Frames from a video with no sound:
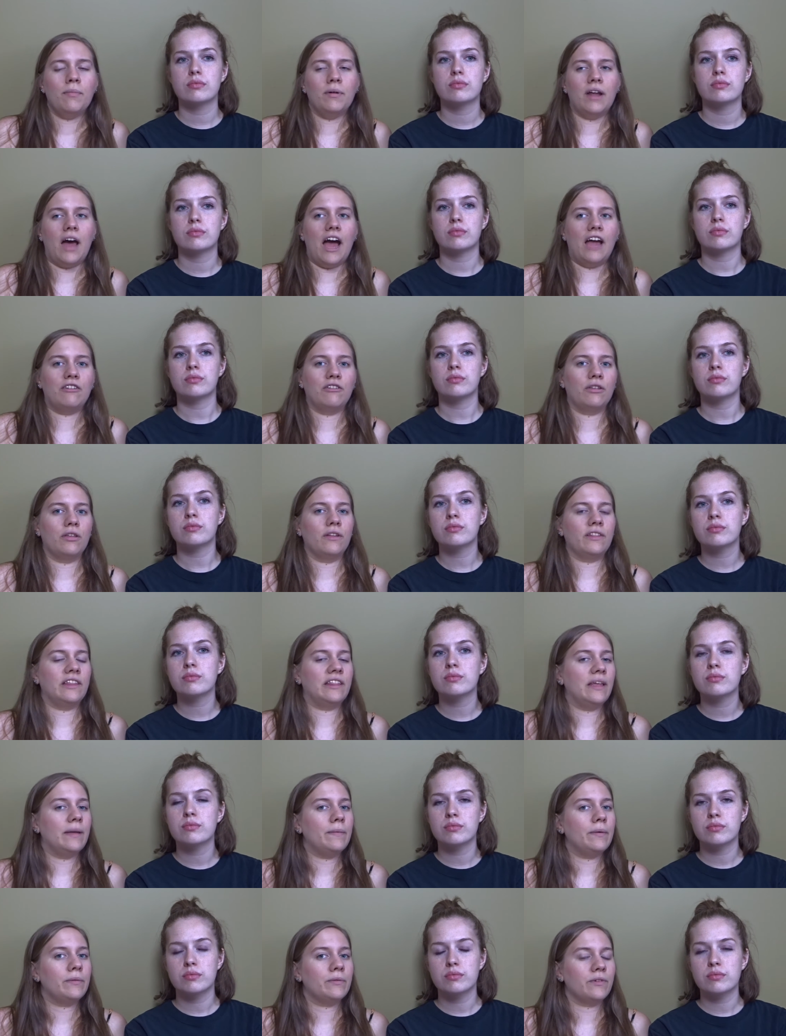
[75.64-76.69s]
Speaker 1: but I just thought the
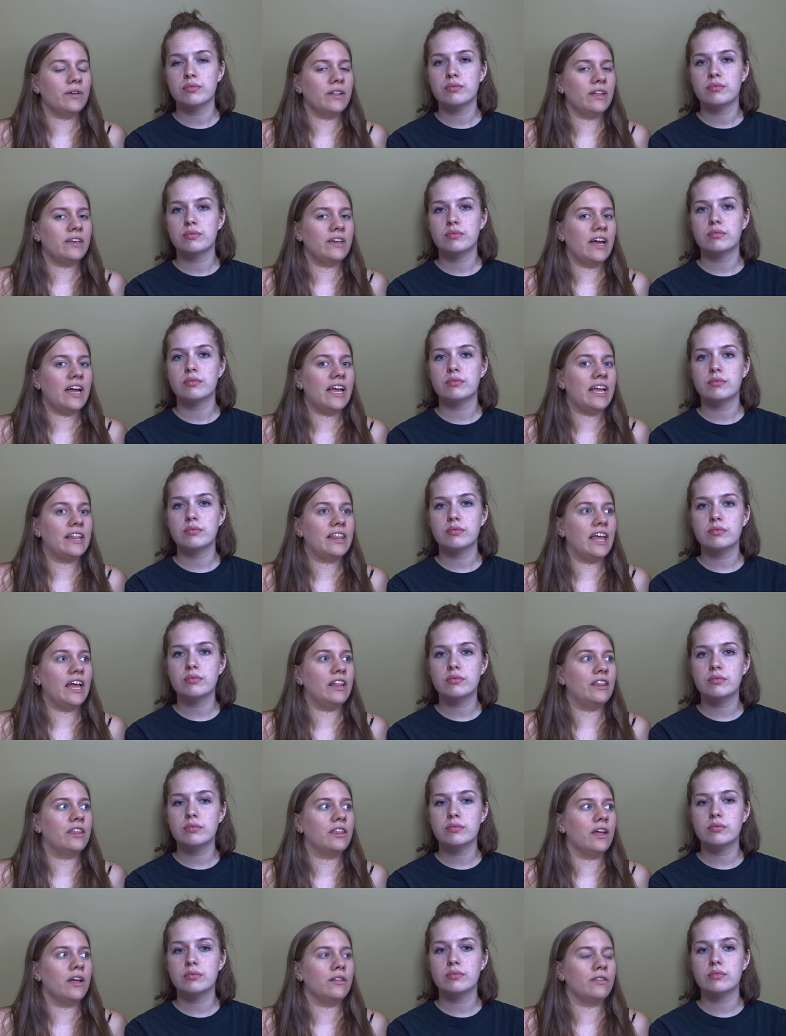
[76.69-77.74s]
theme was really nice.
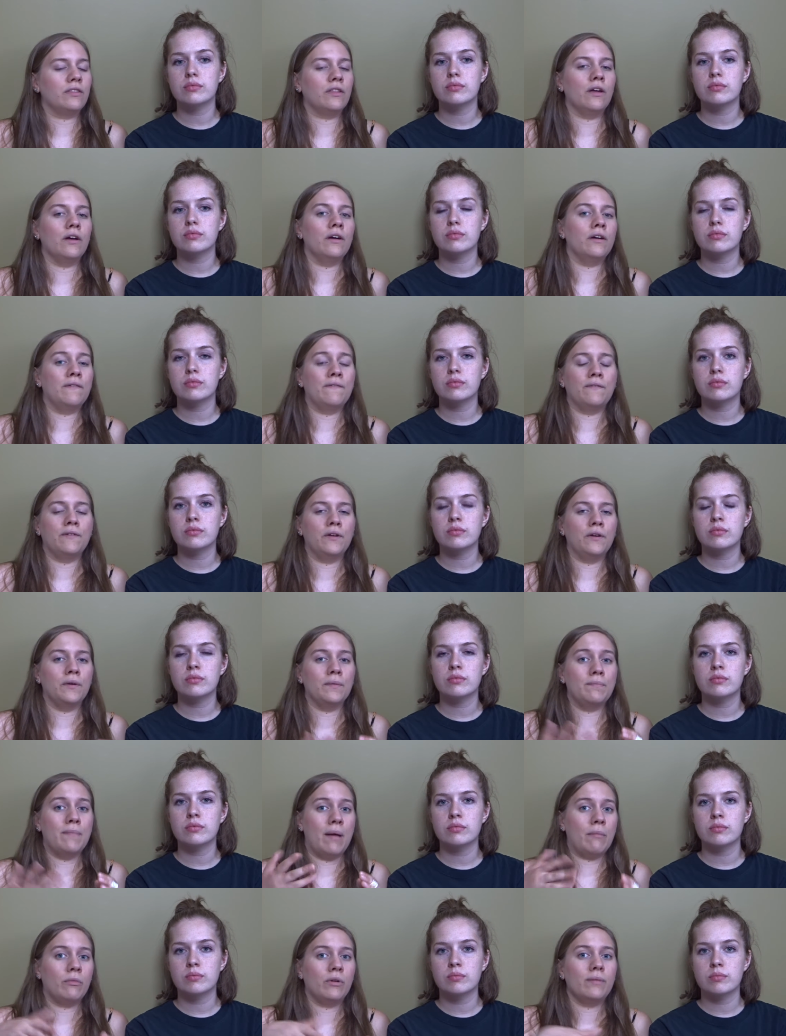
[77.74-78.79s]
It's your
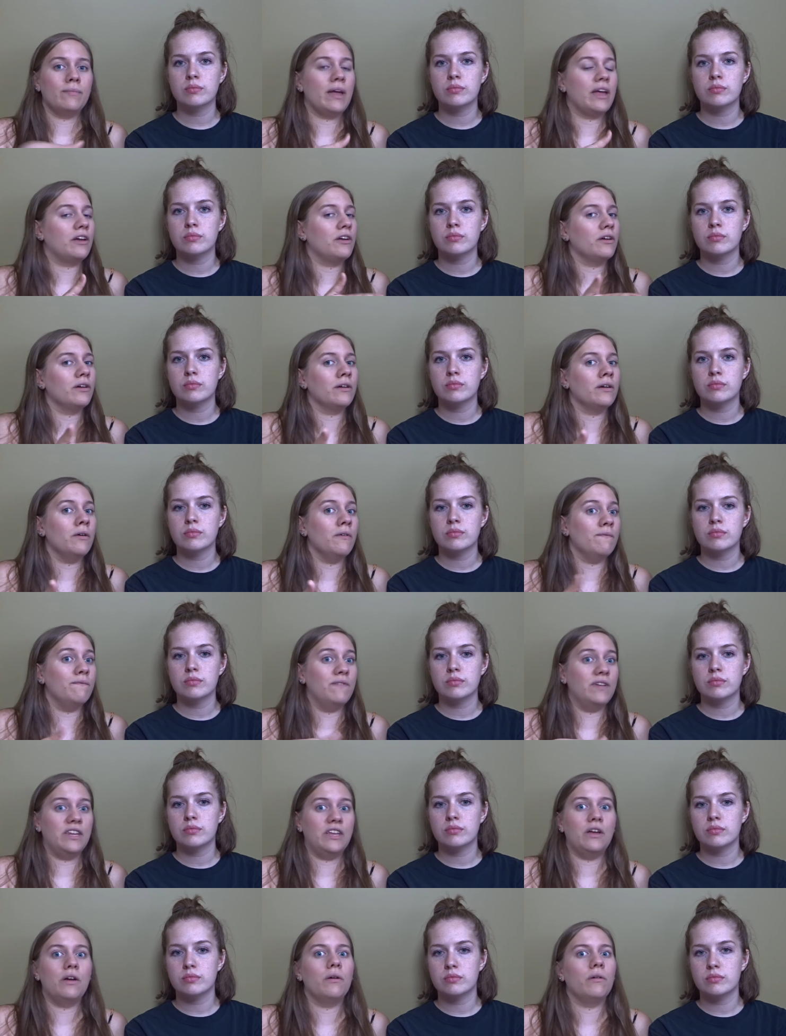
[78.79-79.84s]
memory maker
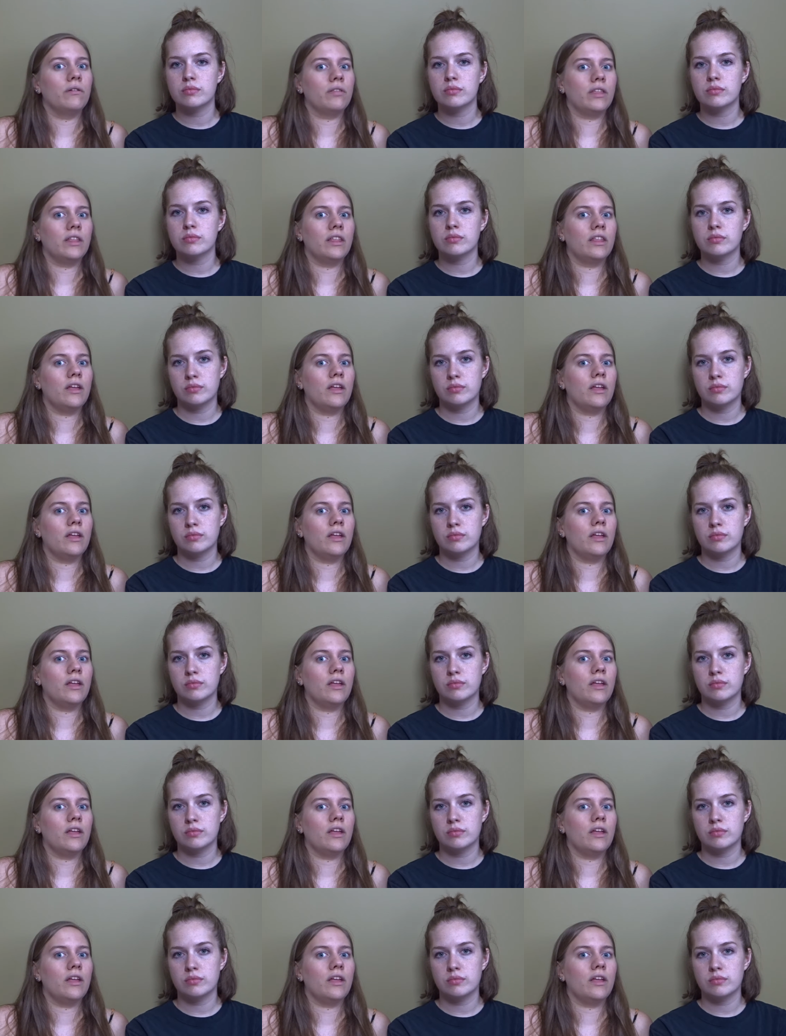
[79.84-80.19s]
videos and